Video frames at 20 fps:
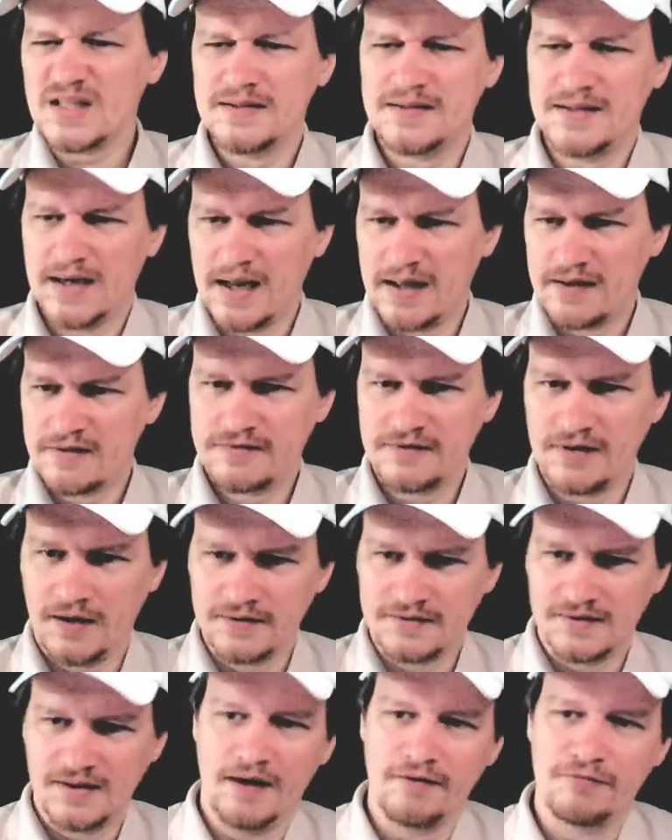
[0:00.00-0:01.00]
Then I
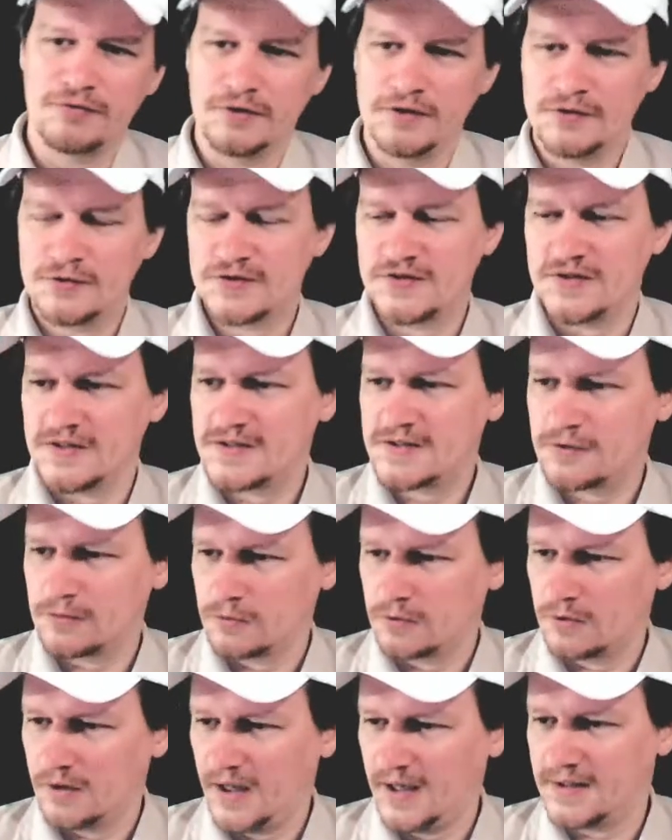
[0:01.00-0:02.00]
thought I will use this
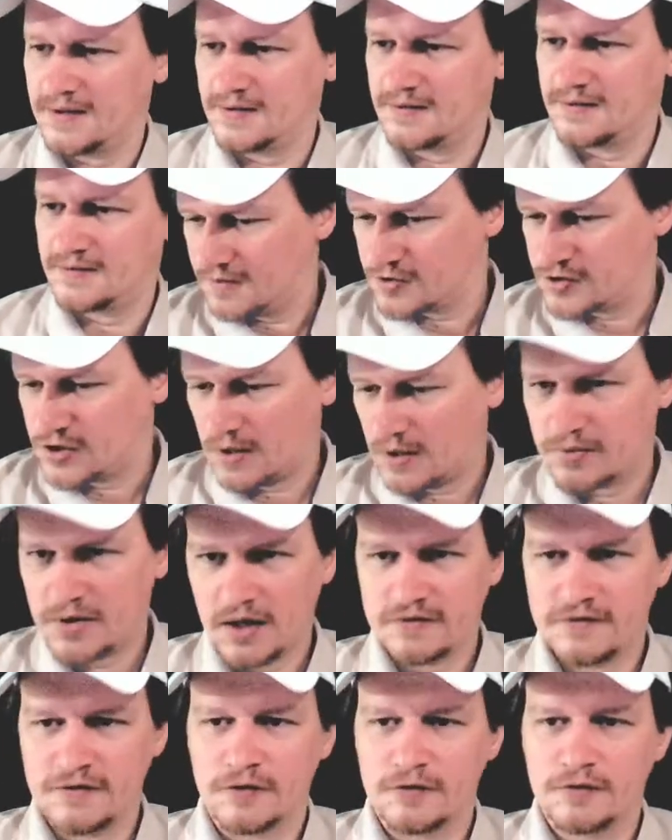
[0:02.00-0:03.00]
tool, and the jump
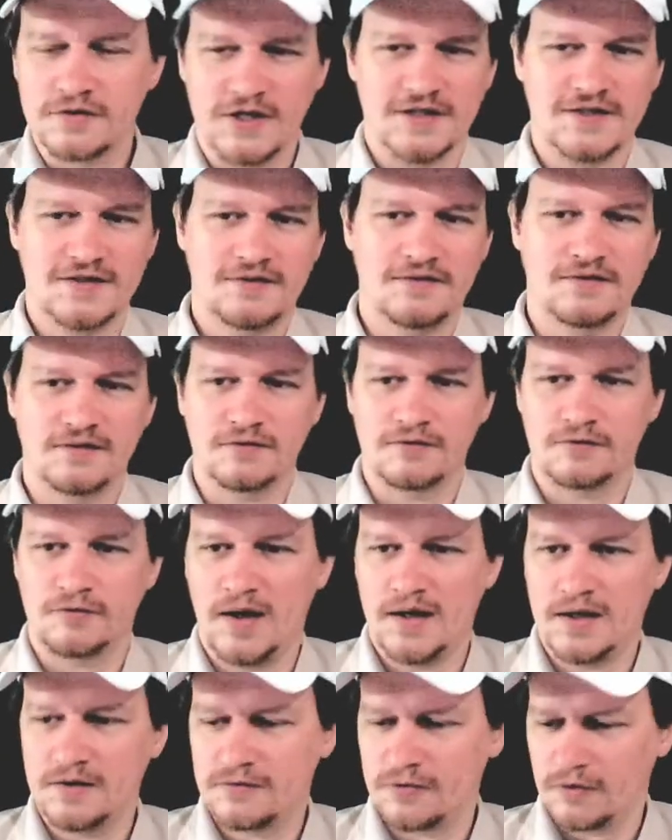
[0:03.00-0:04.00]
cutter just
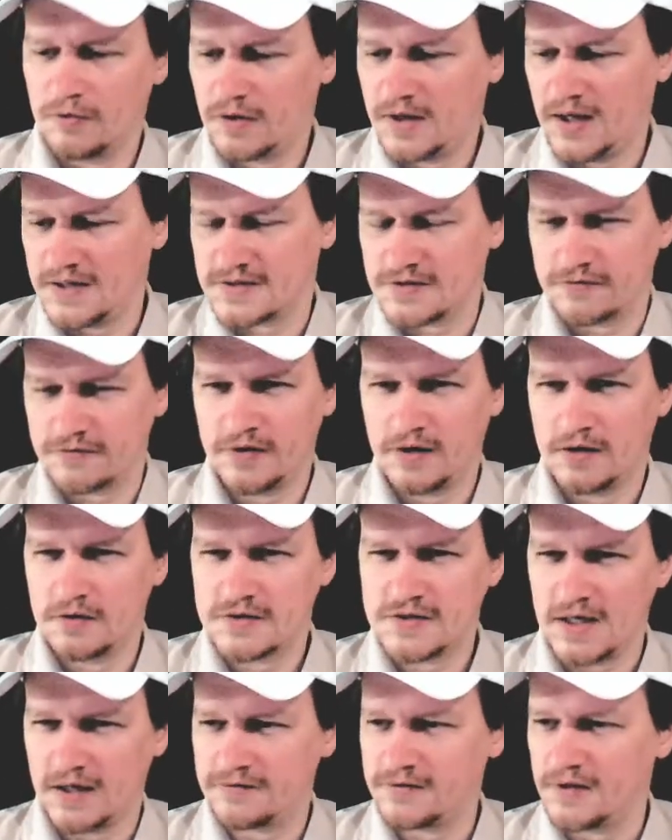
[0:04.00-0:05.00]
ran into all kinds of
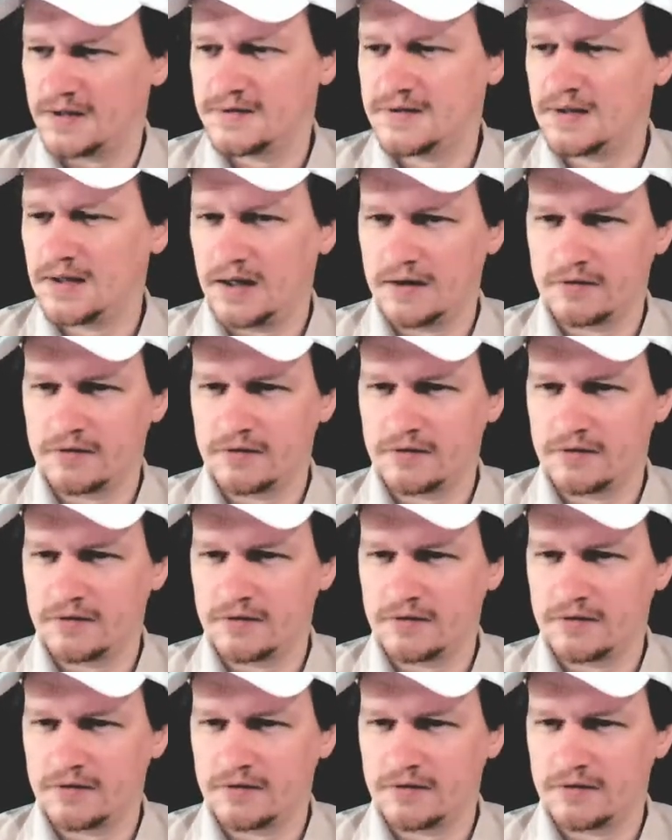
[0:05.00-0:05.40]
errors until I